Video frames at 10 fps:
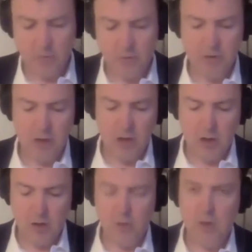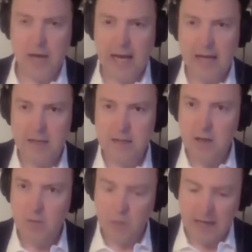who had
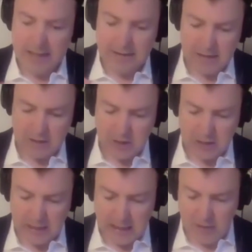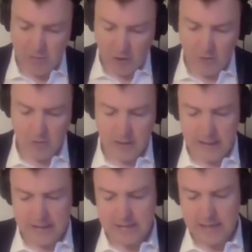played such a key role in
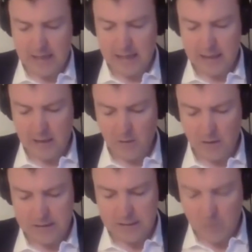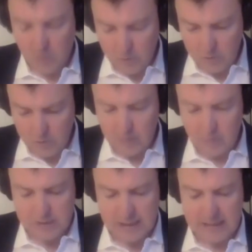tackling inequality, ordinary
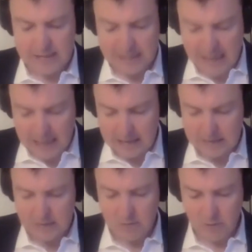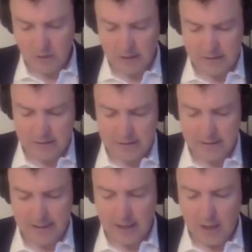Brazilians, landless workers,
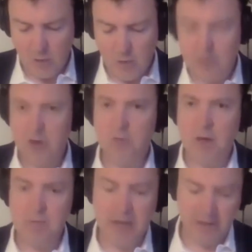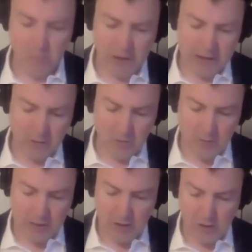one group I met were the women who
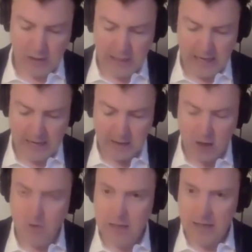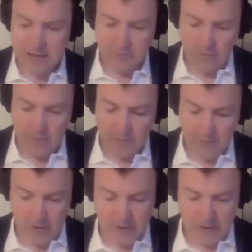collect coconuts from the forests